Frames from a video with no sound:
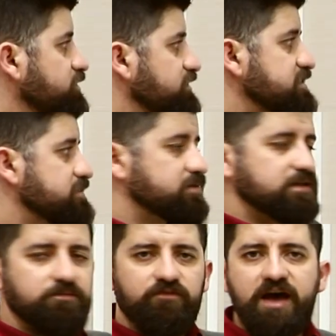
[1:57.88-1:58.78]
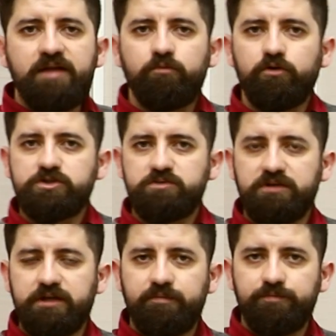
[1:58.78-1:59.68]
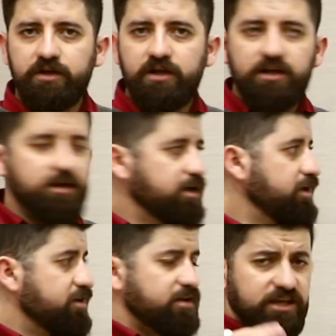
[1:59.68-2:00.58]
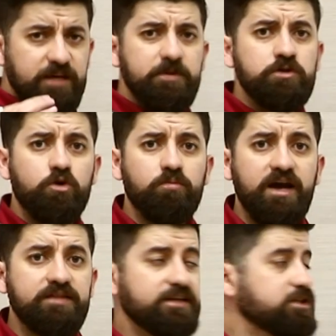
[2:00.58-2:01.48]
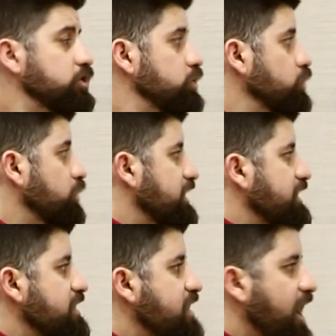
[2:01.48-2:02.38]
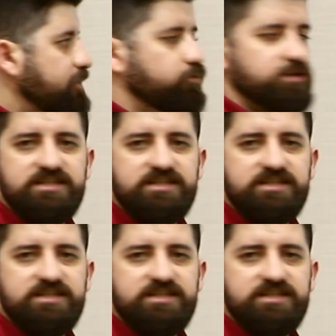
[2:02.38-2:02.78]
what does the fanboys mean? Uh, keep in your mind that you cannot put